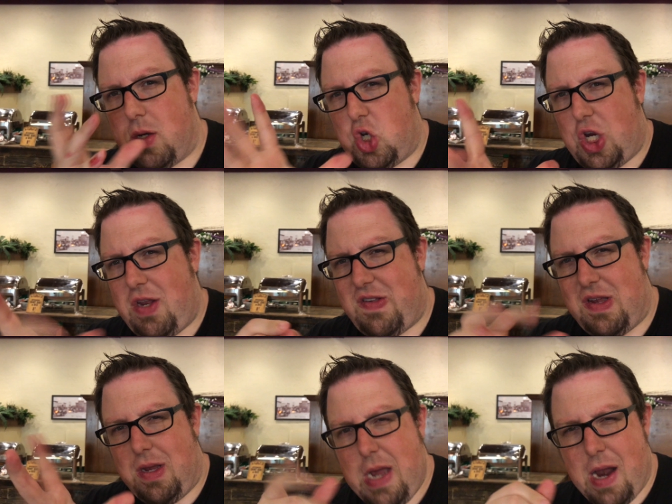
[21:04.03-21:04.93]
and
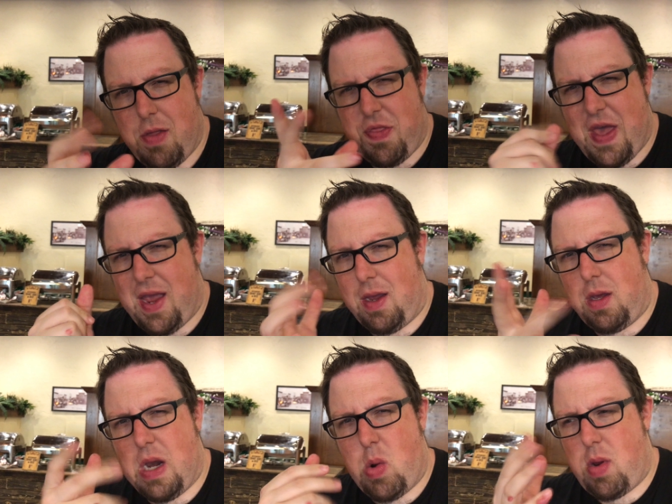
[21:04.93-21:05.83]
cheesy kind of
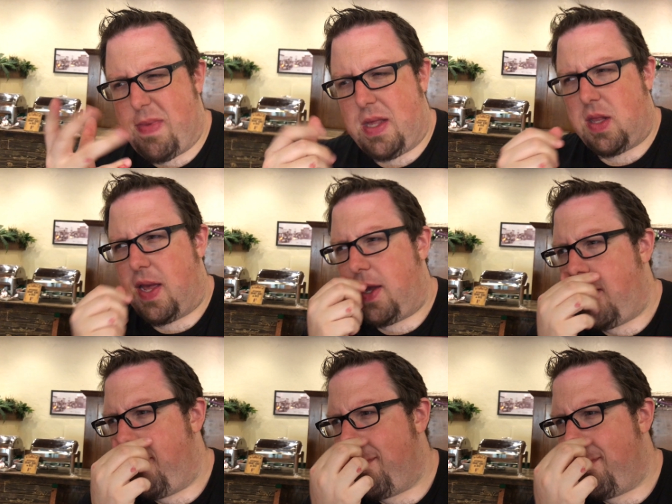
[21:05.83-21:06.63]
thing. You know what I mean? Like,